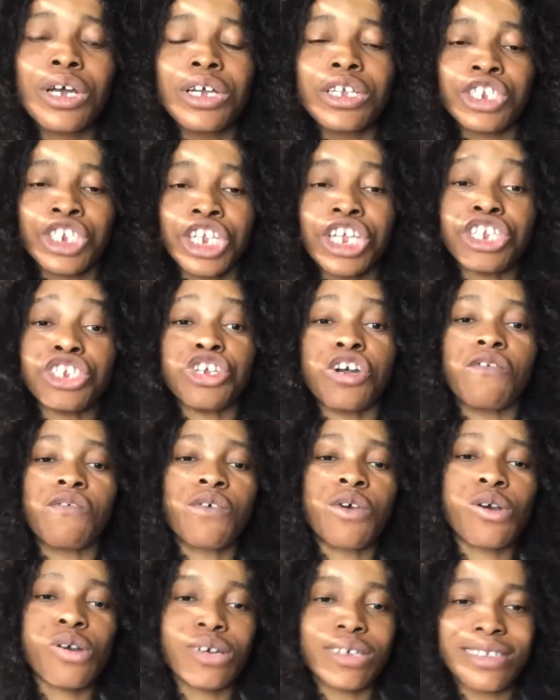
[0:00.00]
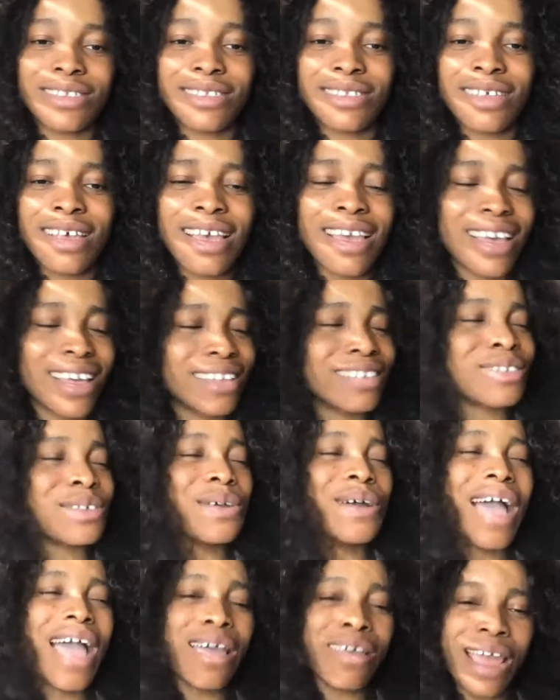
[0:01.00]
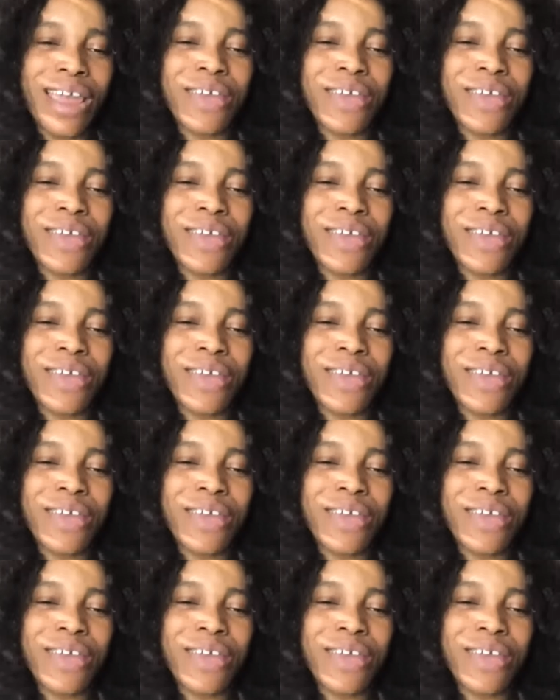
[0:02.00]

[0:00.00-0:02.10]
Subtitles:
change of course. So I